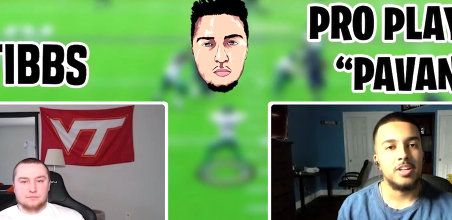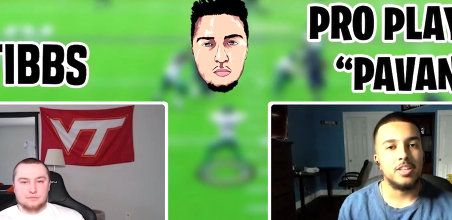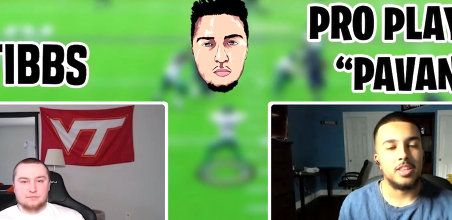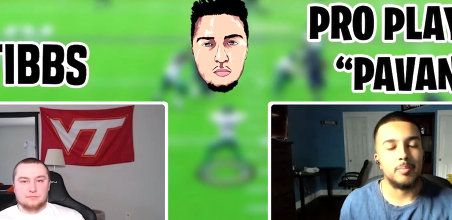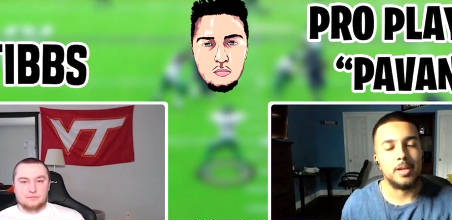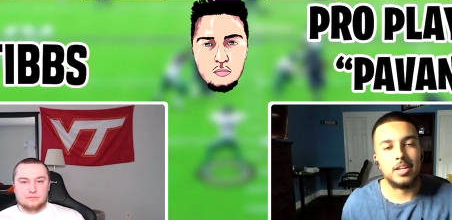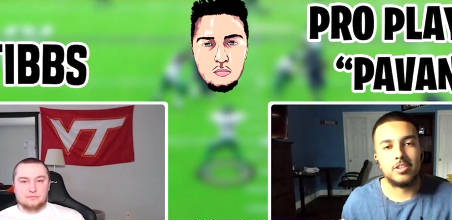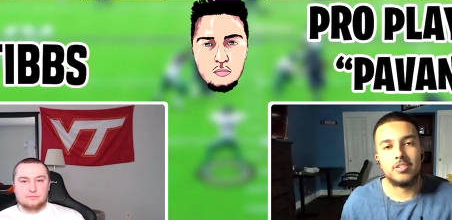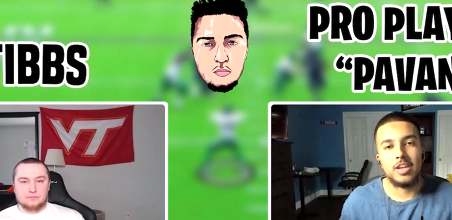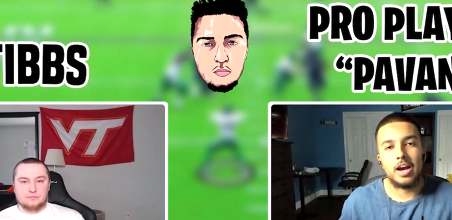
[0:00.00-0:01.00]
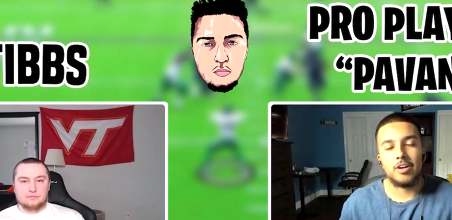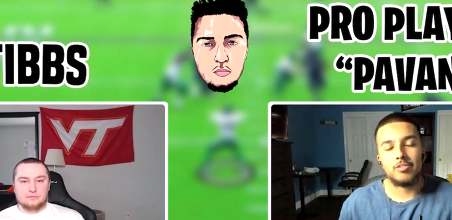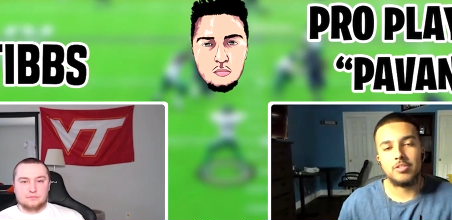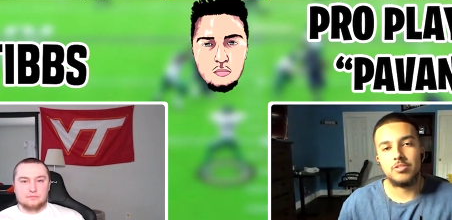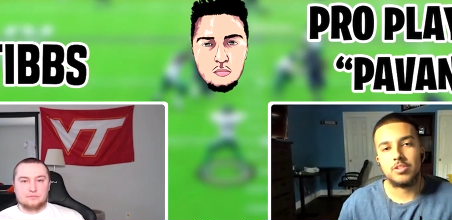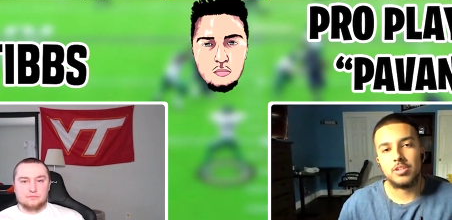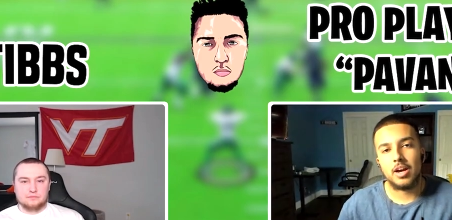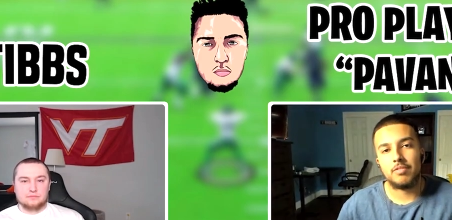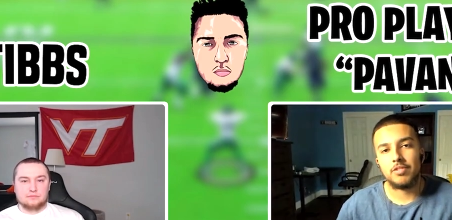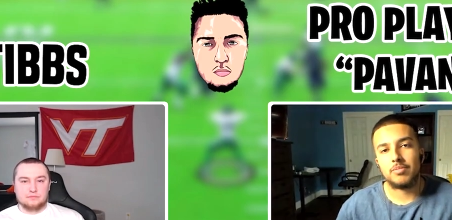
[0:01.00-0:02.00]
Speaker 1: They made it to now you could
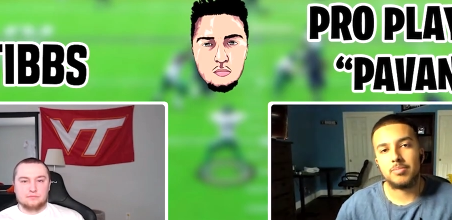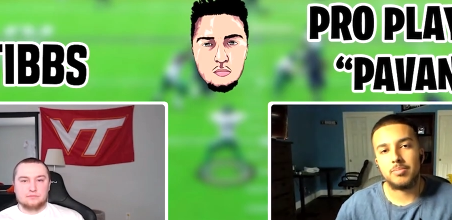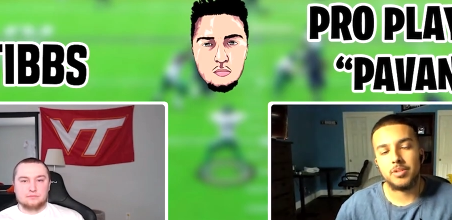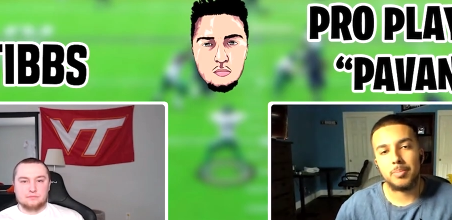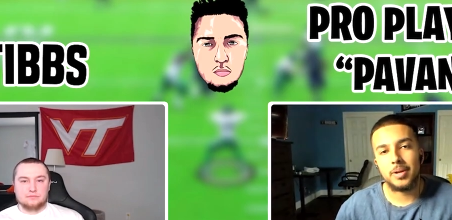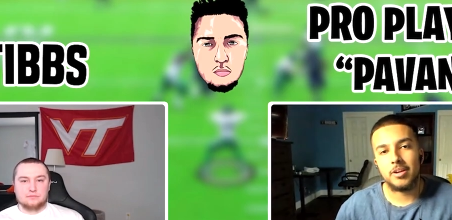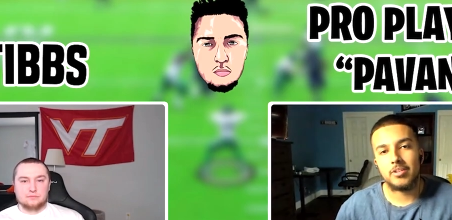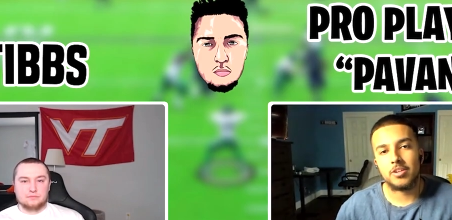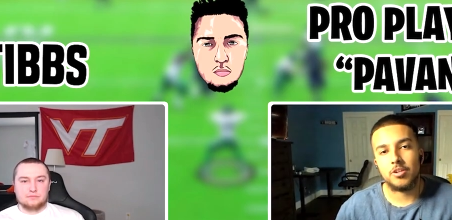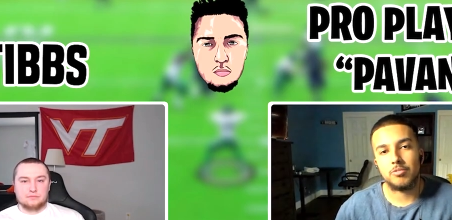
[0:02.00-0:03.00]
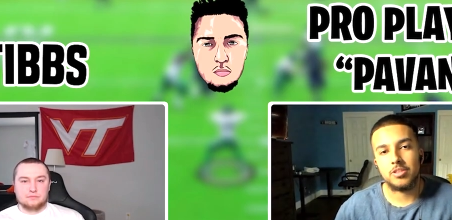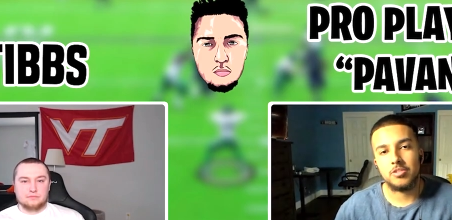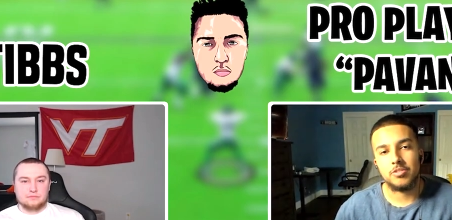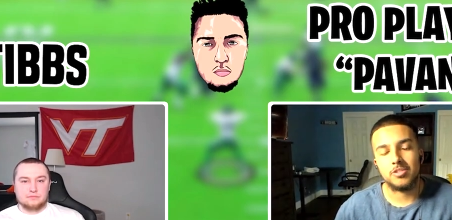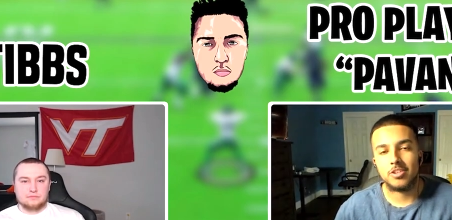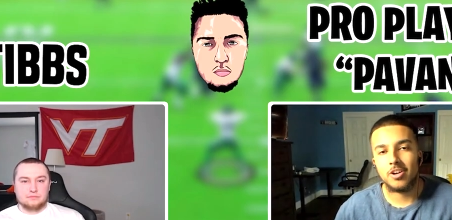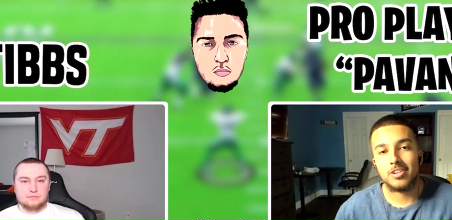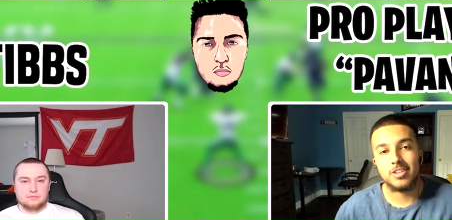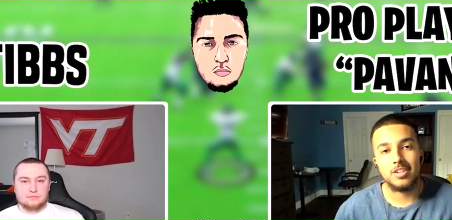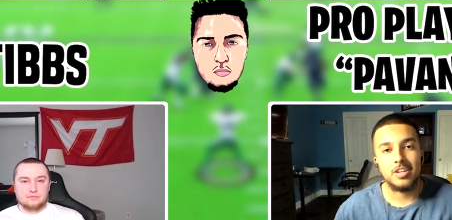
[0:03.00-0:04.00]
have your, you know, parent go with you, your
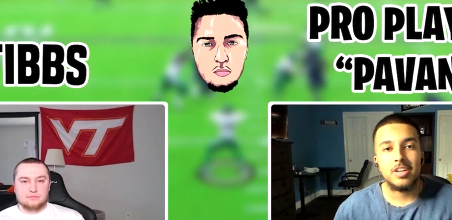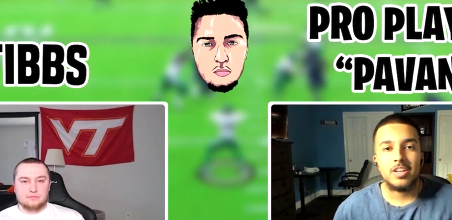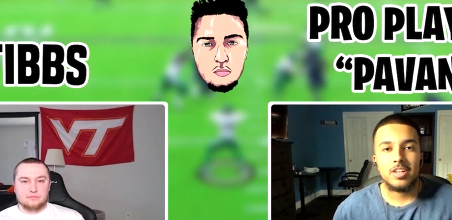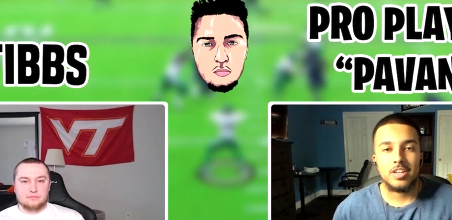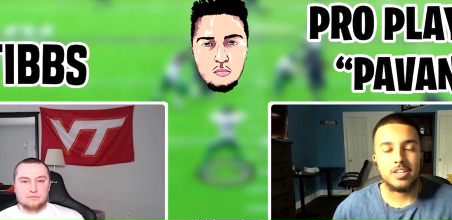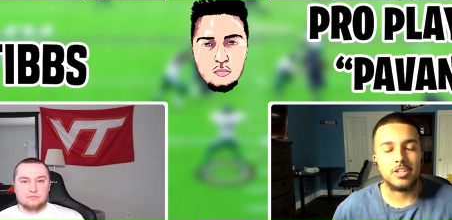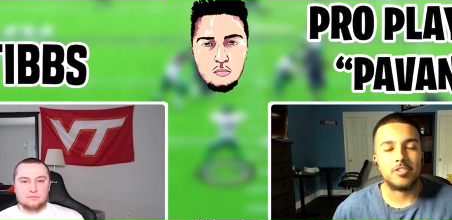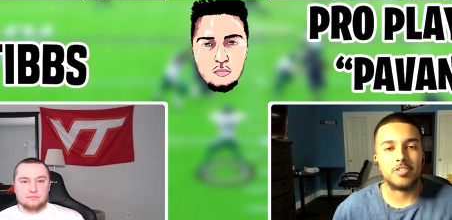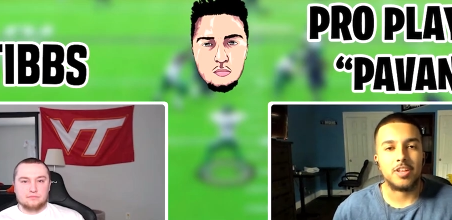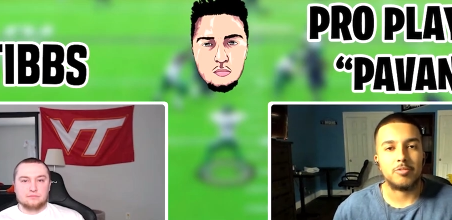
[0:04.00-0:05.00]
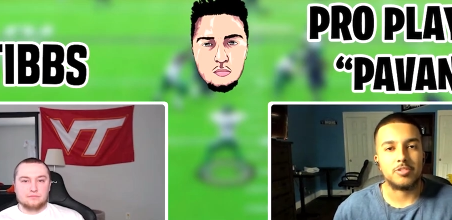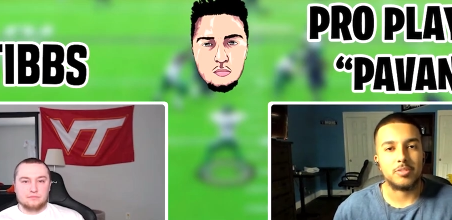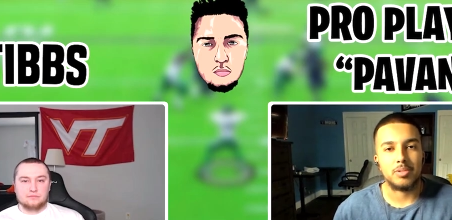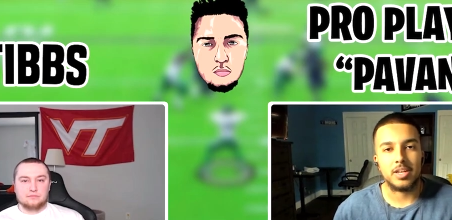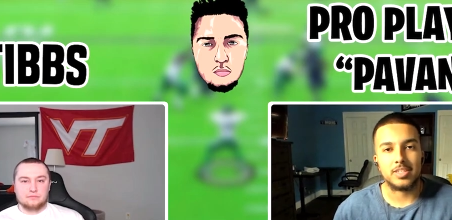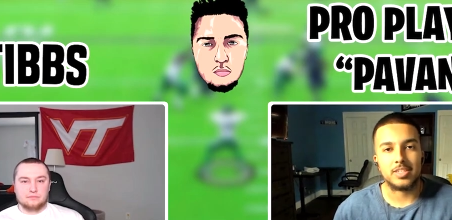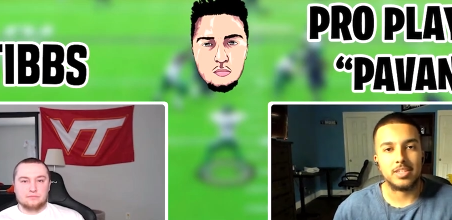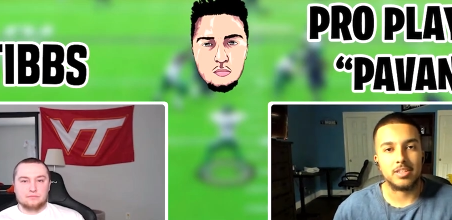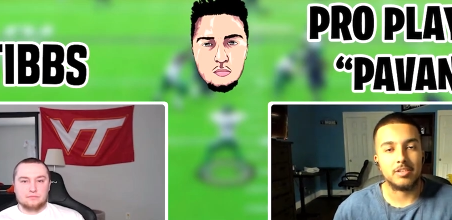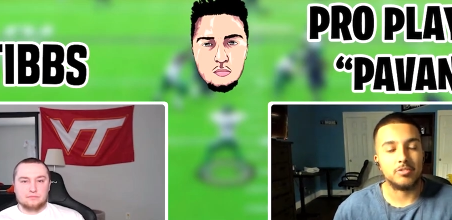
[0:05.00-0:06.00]
guardian, and, you know, that was a blessing.
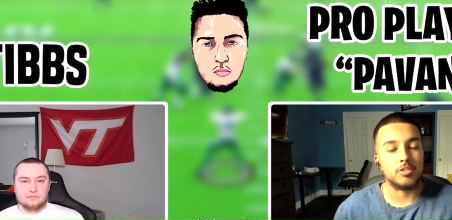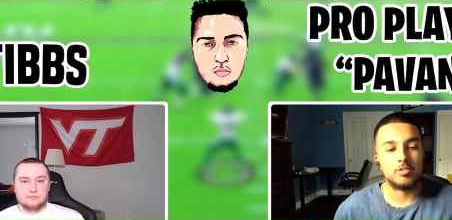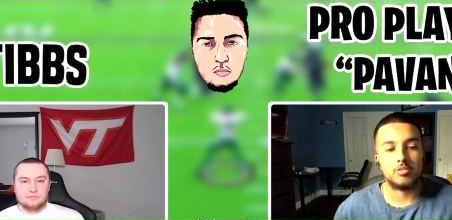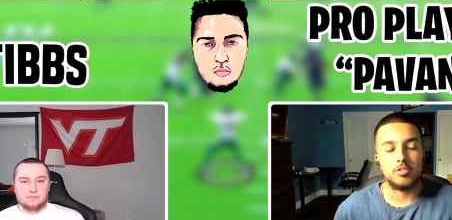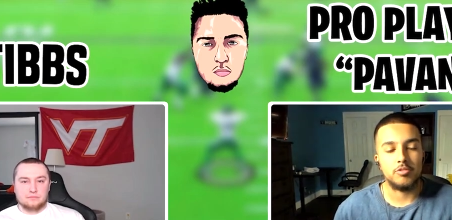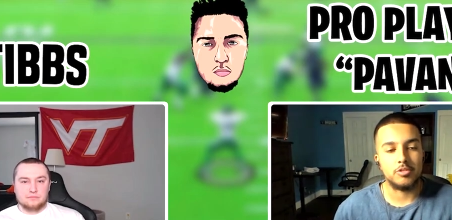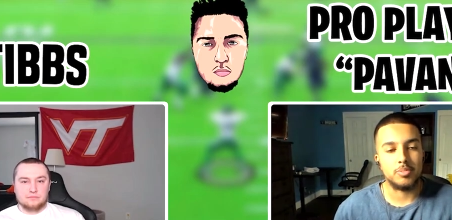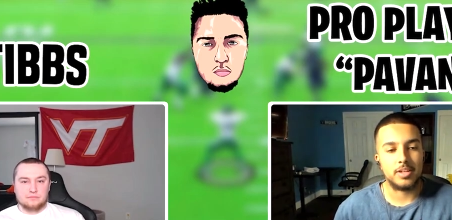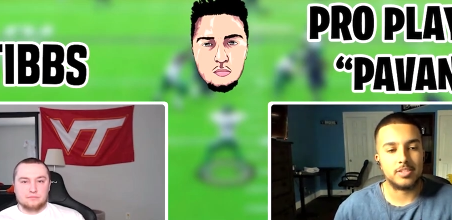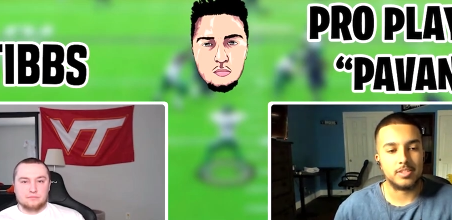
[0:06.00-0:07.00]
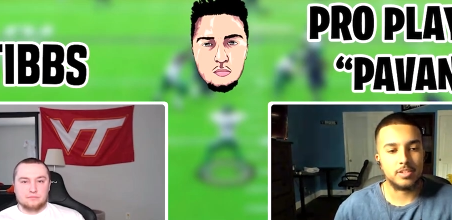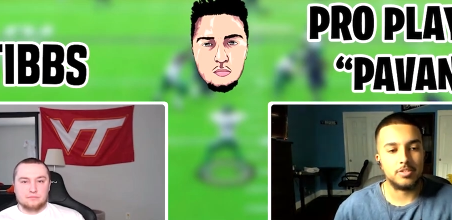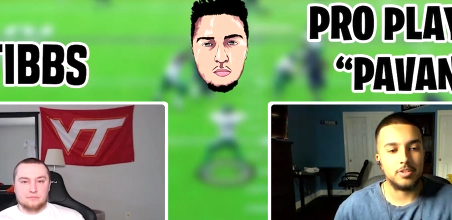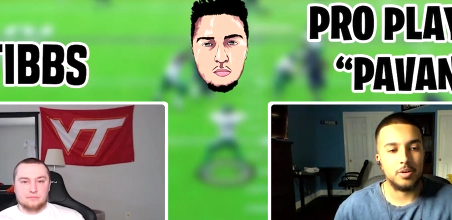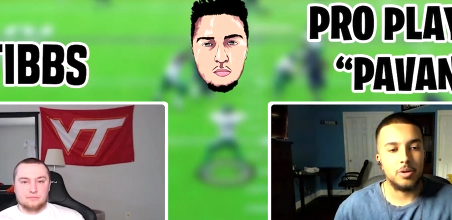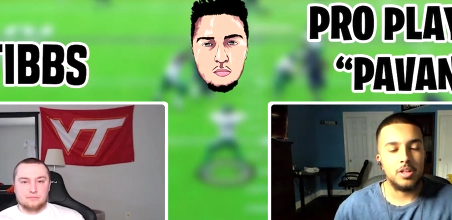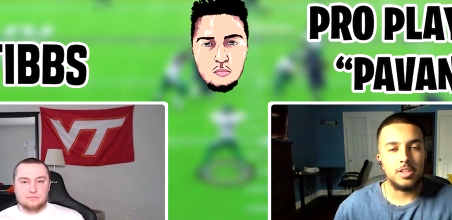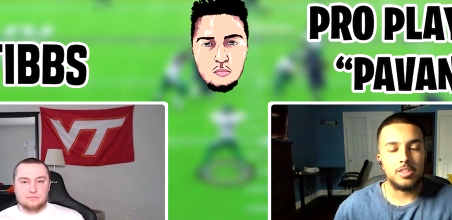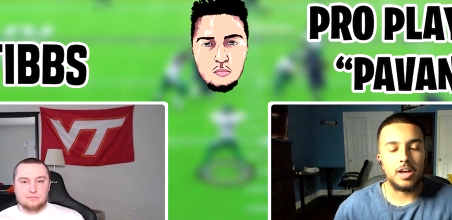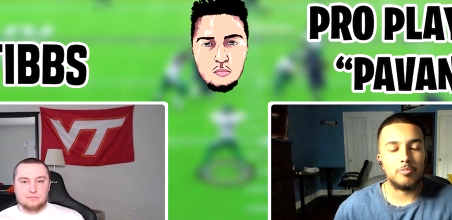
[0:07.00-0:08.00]
That was this huge blessing because, you know,
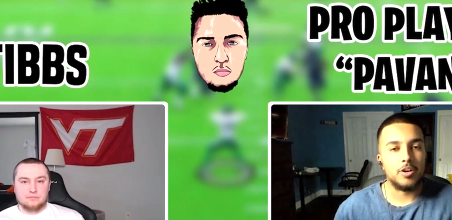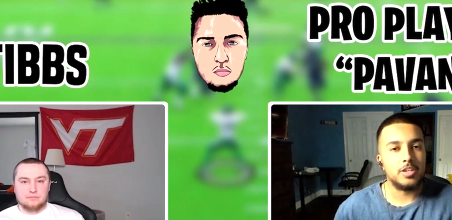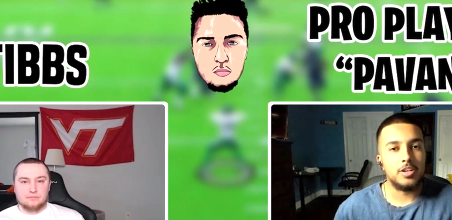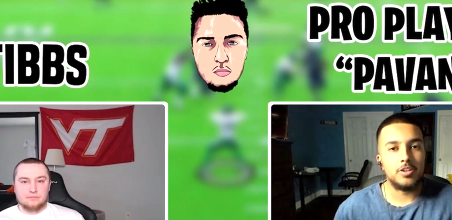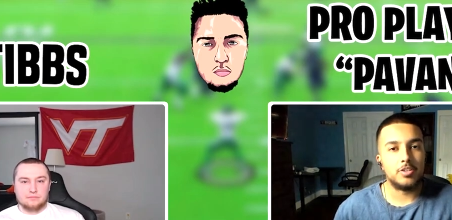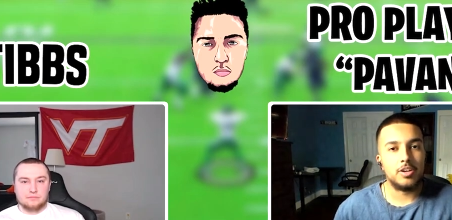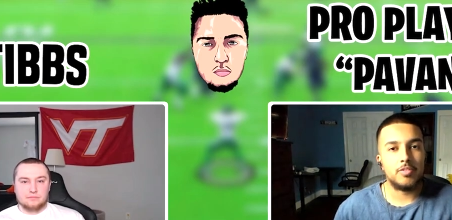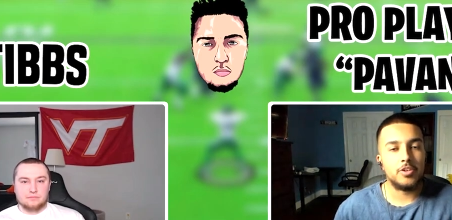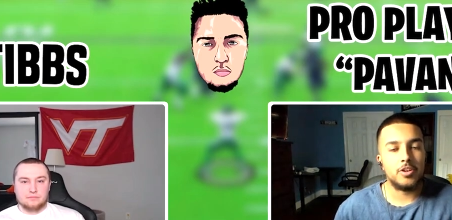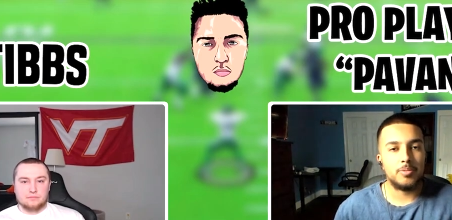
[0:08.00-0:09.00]
that one year, you never know,